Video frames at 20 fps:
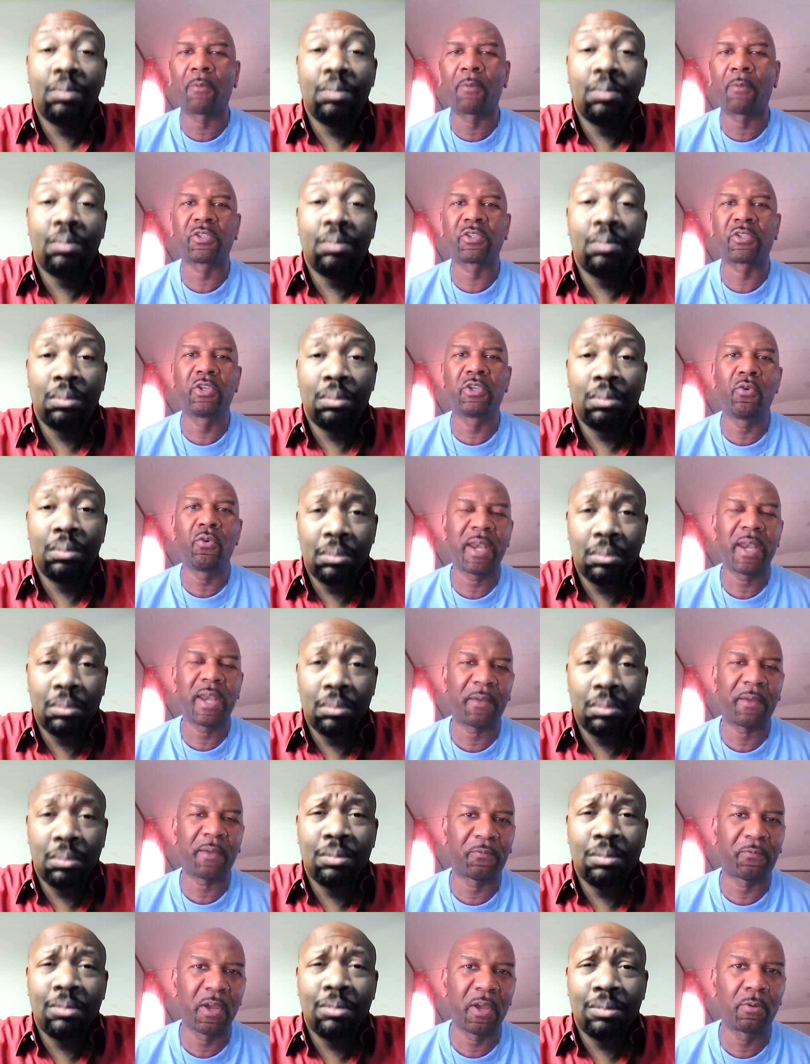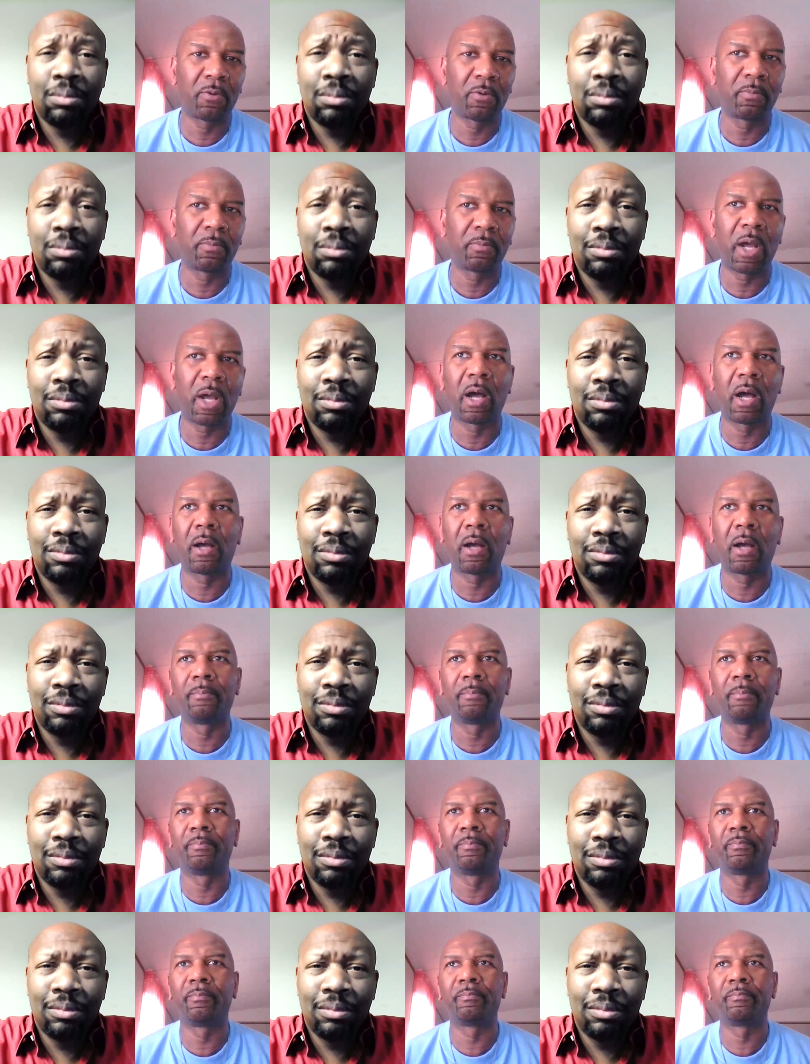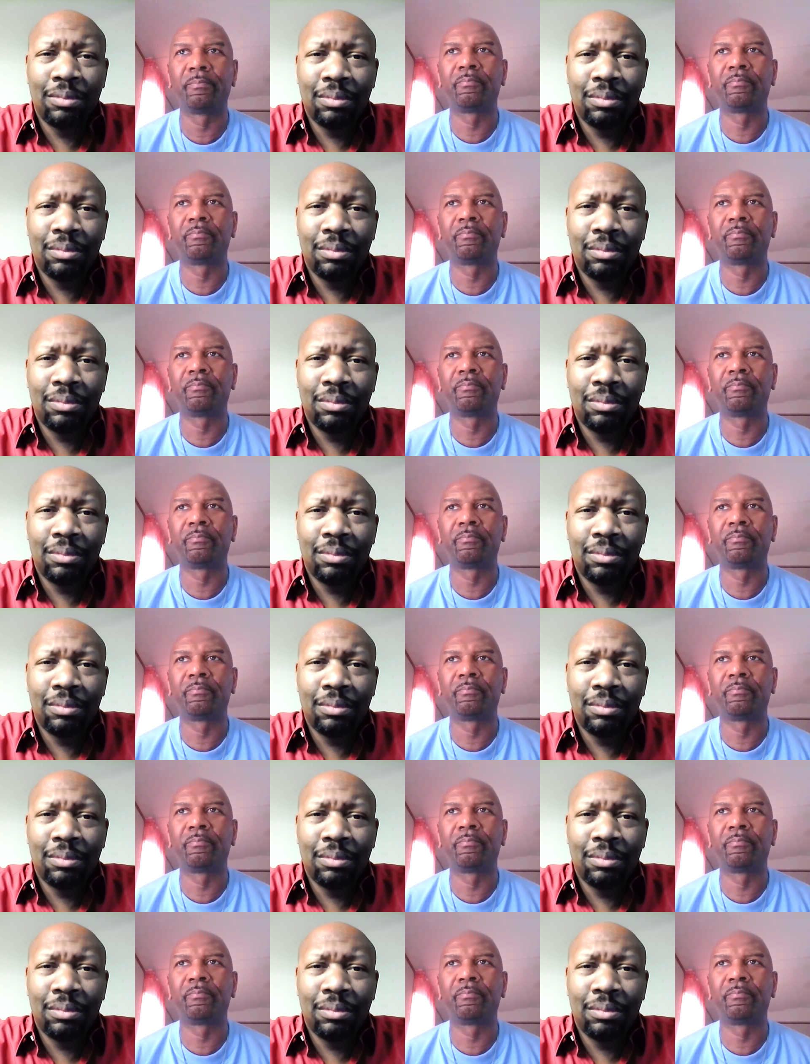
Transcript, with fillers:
Speaker 1: I was doing that film um,